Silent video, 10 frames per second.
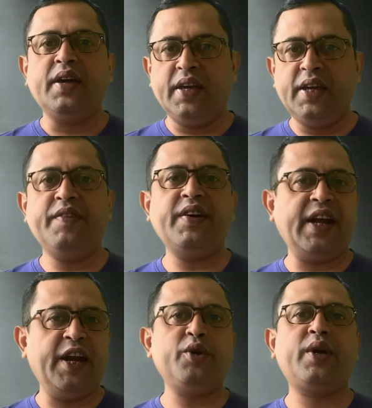
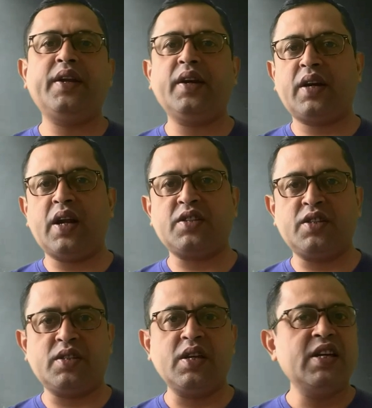Even educated
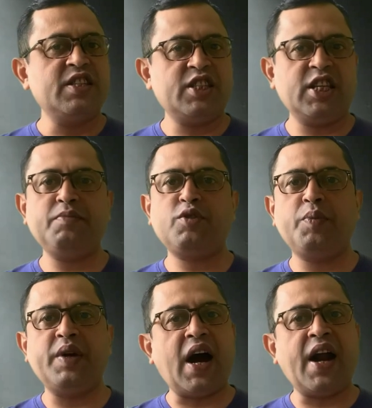classes seem
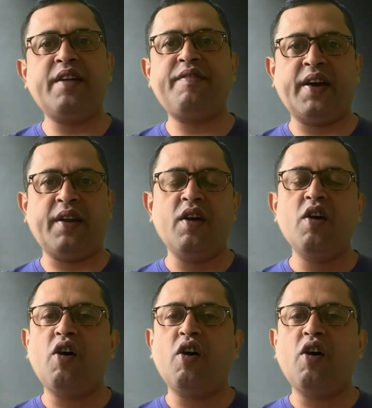to be unaware